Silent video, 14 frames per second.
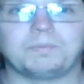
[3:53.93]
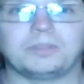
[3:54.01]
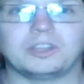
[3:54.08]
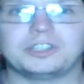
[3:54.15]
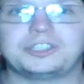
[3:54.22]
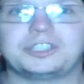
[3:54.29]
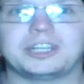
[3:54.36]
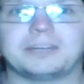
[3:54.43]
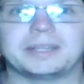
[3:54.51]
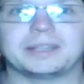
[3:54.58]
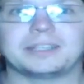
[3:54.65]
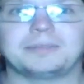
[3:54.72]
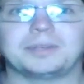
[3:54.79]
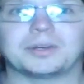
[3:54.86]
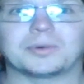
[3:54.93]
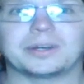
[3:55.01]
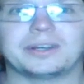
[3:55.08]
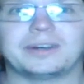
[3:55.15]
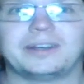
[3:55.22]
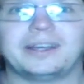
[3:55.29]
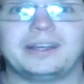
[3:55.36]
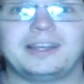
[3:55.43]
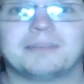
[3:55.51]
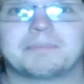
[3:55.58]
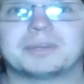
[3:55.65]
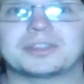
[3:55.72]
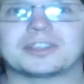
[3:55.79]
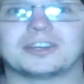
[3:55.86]
legitimately be real,
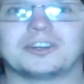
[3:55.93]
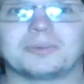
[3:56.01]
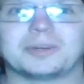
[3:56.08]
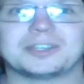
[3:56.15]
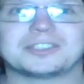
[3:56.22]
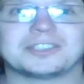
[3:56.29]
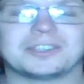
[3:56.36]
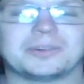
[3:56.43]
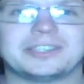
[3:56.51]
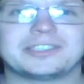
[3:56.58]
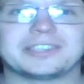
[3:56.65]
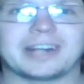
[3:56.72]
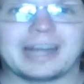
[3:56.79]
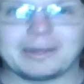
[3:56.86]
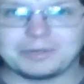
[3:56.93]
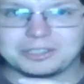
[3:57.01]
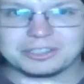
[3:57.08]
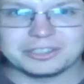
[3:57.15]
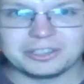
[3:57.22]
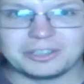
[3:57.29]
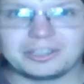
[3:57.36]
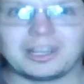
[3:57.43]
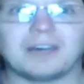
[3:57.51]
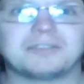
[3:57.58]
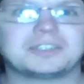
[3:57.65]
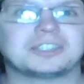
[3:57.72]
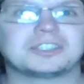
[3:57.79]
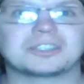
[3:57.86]
but thunderbirds are the ones that I would just love
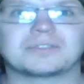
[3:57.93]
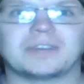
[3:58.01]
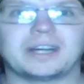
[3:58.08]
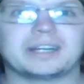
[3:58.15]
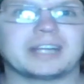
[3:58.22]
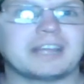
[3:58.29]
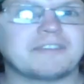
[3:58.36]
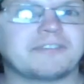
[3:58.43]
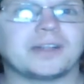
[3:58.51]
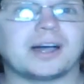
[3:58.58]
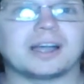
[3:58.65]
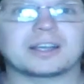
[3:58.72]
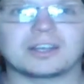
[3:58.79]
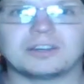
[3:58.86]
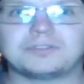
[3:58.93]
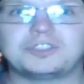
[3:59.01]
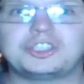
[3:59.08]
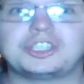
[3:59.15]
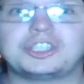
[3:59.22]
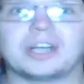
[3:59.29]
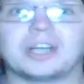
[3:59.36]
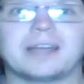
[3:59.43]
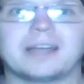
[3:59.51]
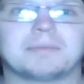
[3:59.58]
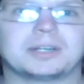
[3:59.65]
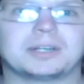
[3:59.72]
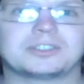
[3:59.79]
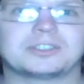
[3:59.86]
to just find a flock of giant birds